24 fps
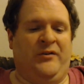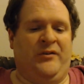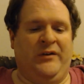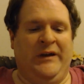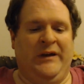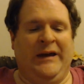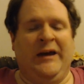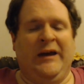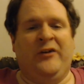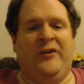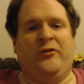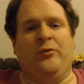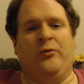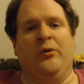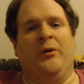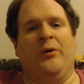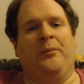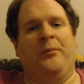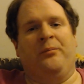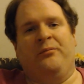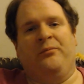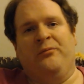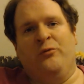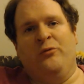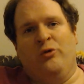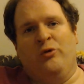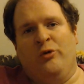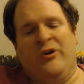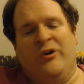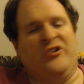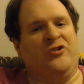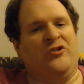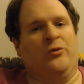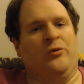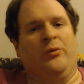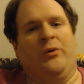The actual
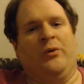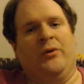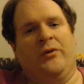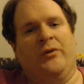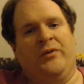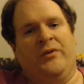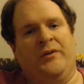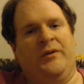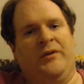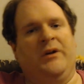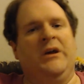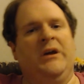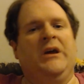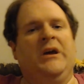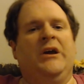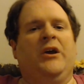ritual, the